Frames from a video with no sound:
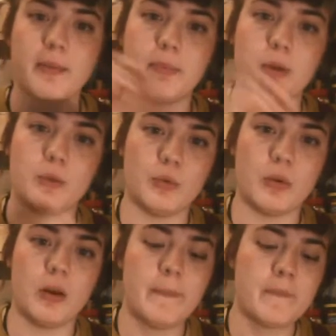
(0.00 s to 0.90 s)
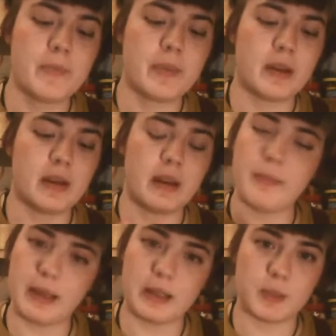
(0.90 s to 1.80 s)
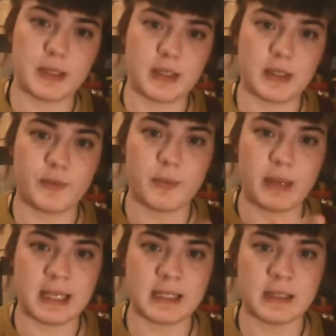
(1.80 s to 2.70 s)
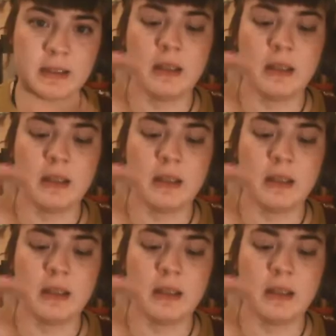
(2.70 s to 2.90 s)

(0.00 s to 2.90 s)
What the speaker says: blue embellishments from Hesse.